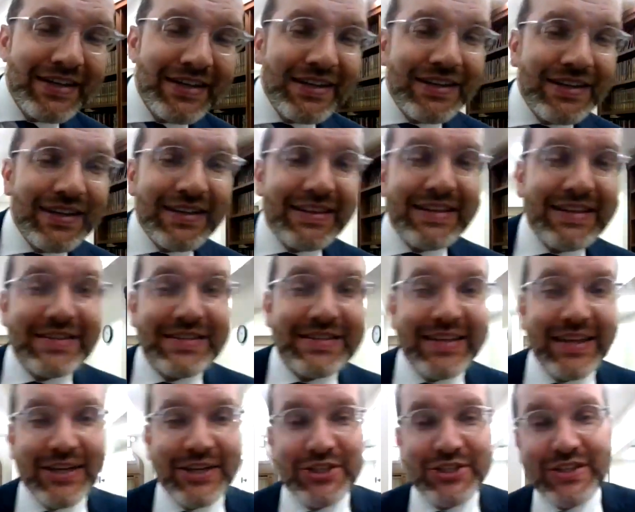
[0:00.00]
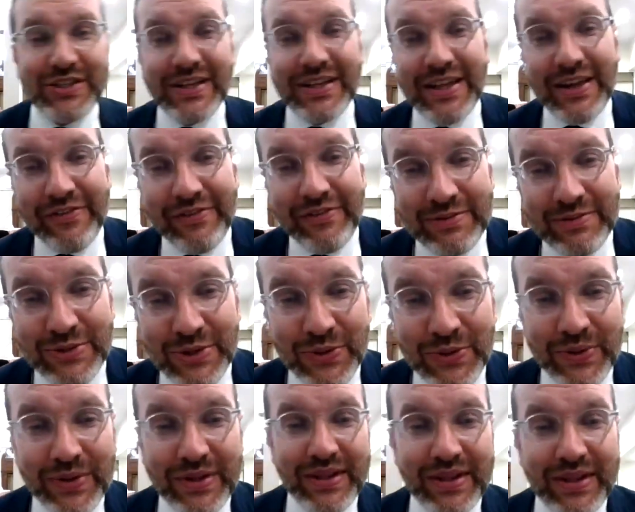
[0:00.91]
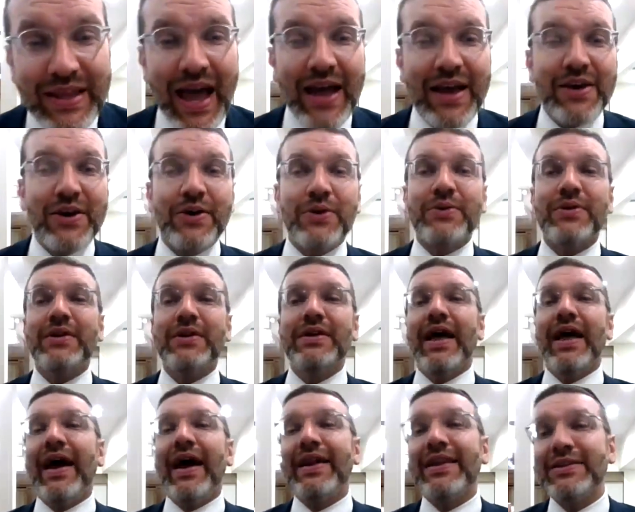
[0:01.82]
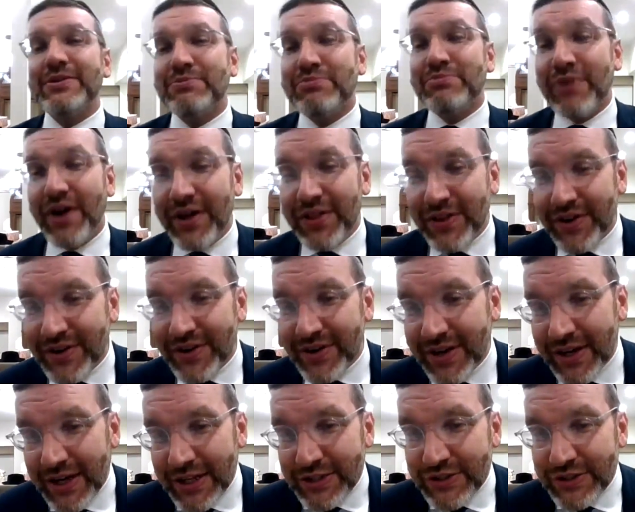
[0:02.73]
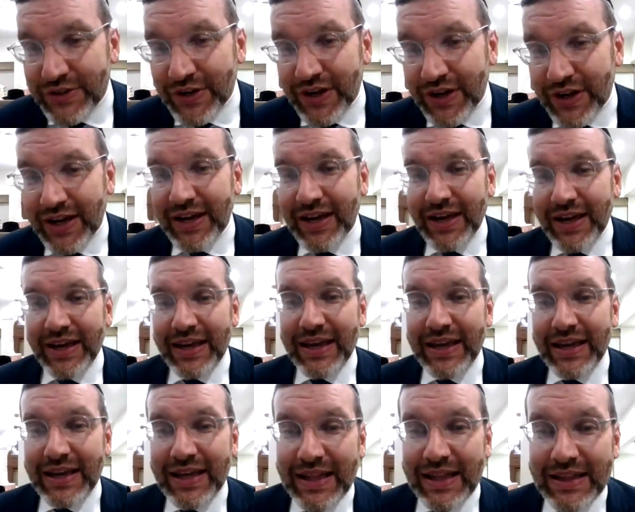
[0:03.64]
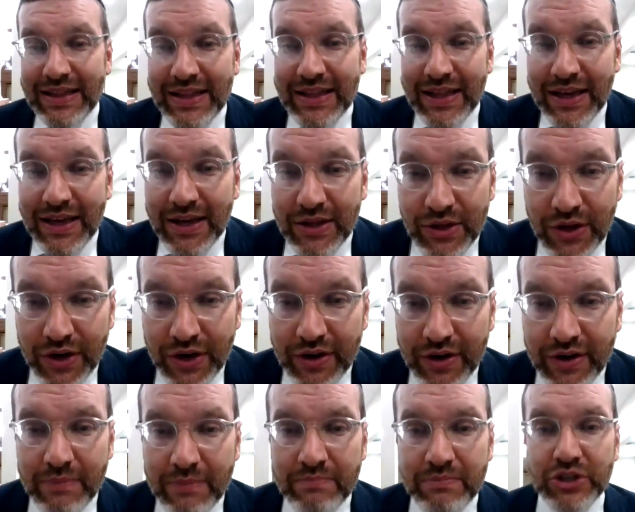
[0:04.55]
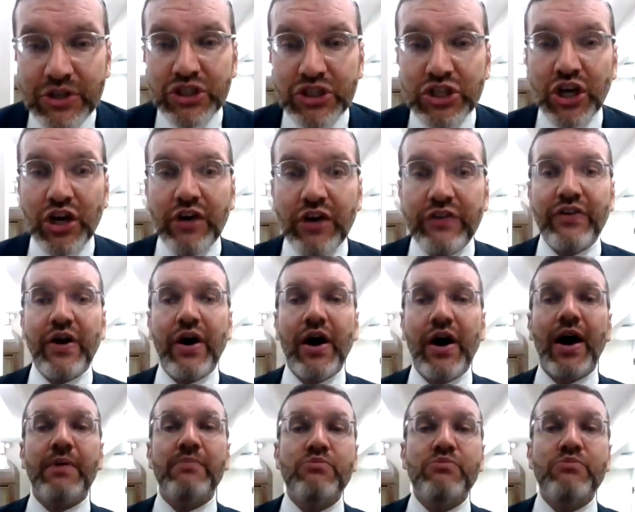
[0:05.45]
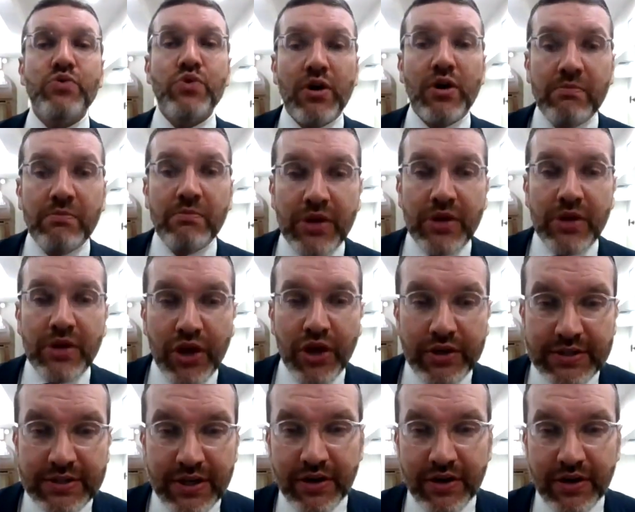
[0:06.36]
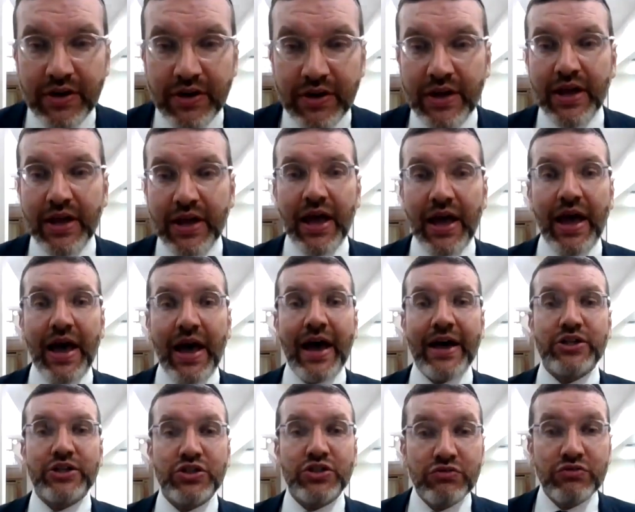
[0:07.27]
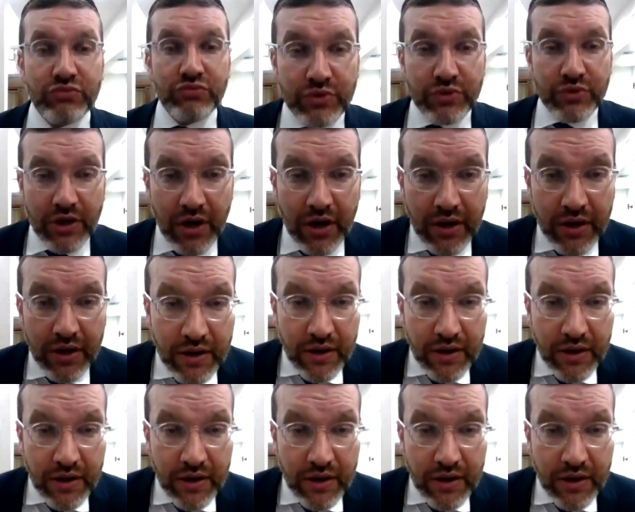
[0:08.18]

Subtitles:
The distinction, the difference between that goat and his brother, he lichdar b'shchava ha'amuka b'yaser ha'sharuya